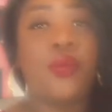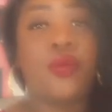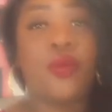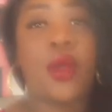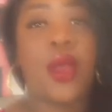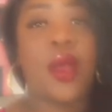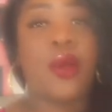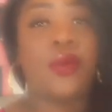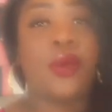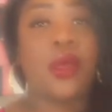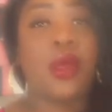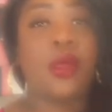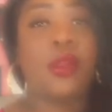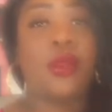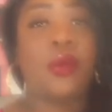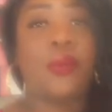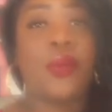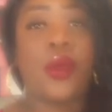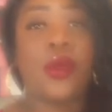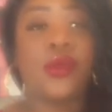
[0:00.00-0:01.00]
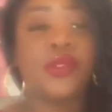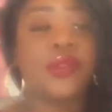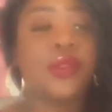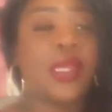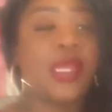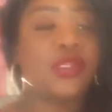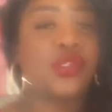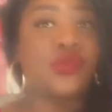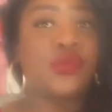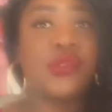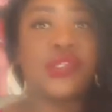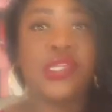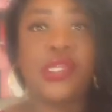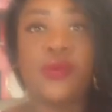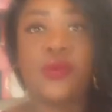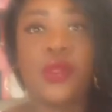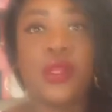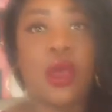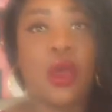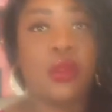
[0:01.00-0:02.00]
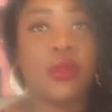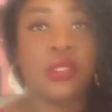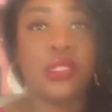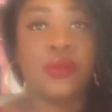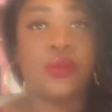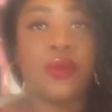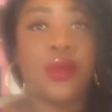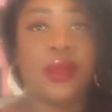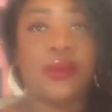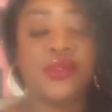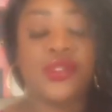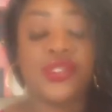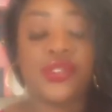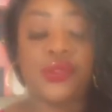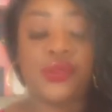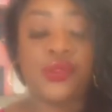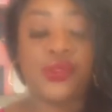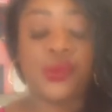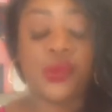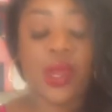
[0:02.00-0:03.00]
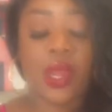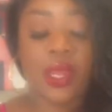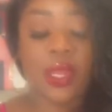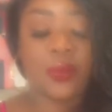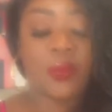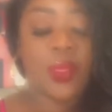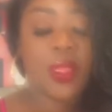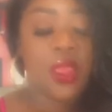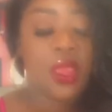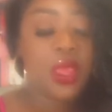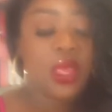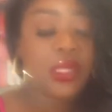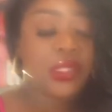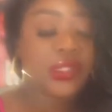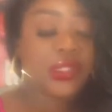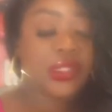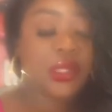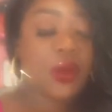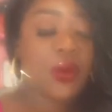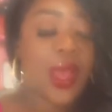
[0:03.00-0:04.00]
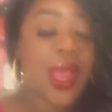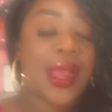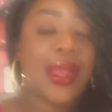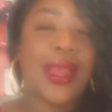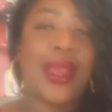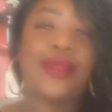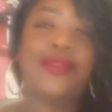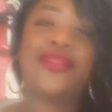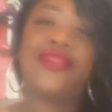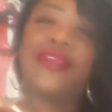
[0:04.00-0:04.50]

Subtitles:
brown color purse, as you see with all these brown shoes, right? So I got